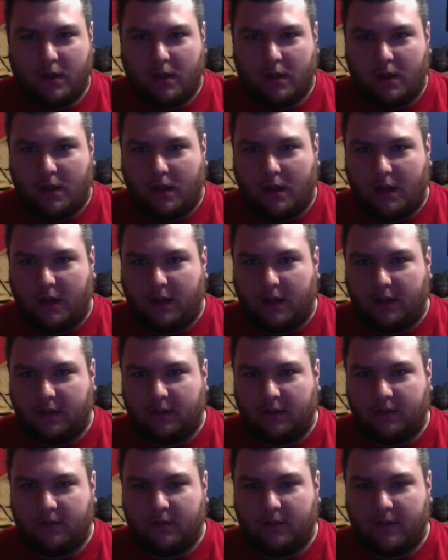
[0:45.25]
The
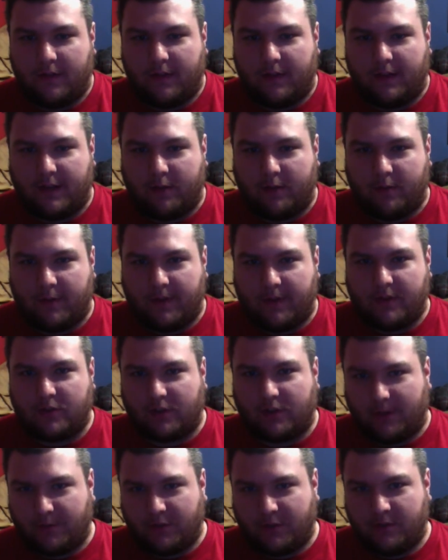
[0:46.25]
link will be in the
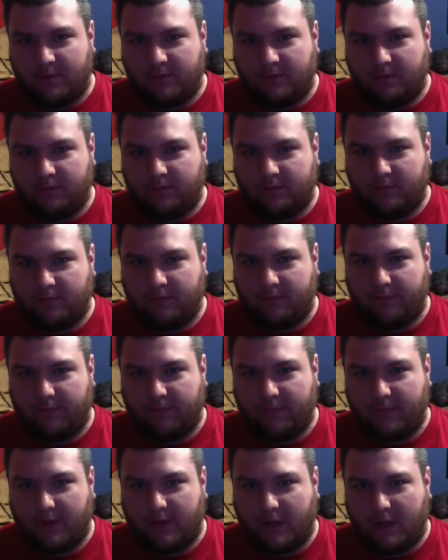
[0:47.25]
description.
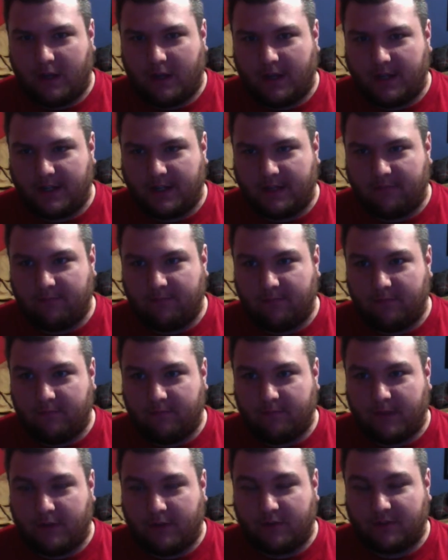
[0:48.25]
He
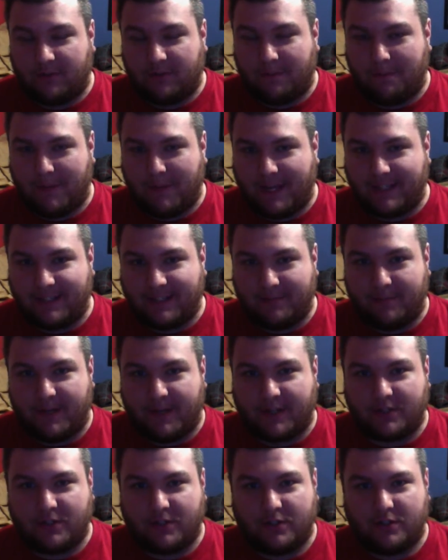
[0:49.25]
posts amazing
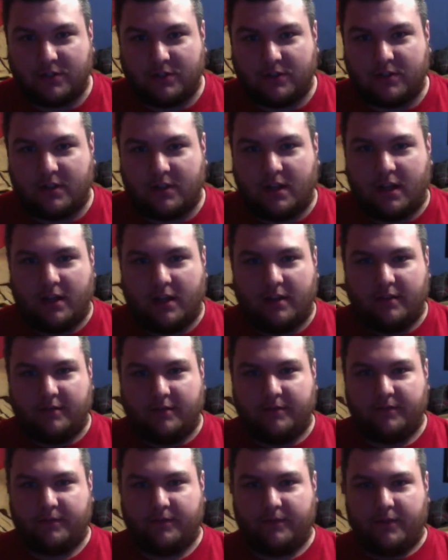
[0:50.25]
pictures
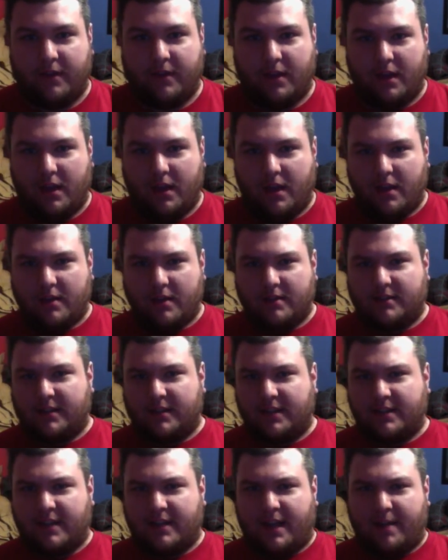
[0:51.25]
of
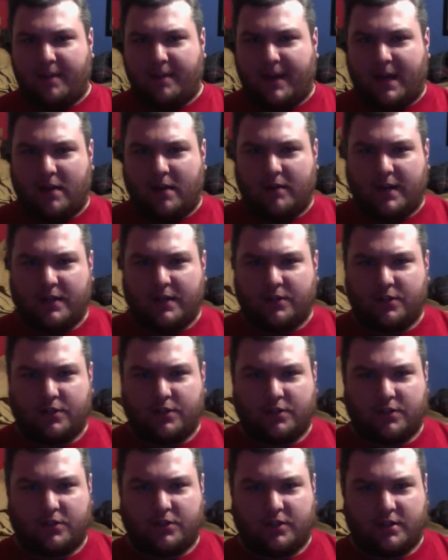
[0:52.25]
Sentai Power
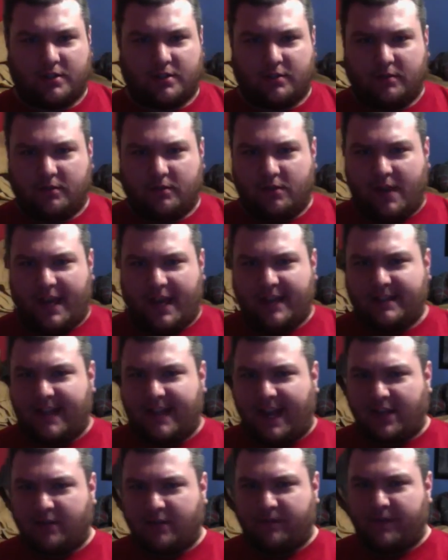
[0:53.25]
Rangers, just nice
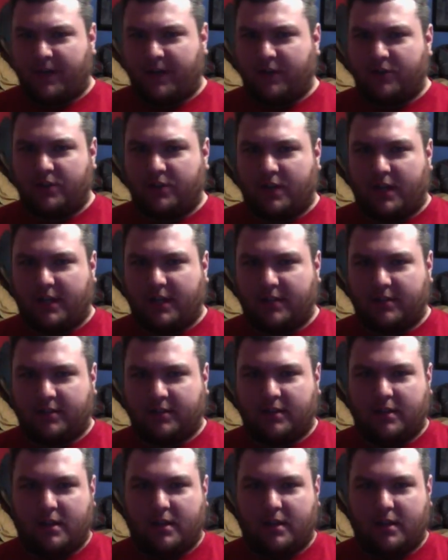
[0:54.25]
action figure shots.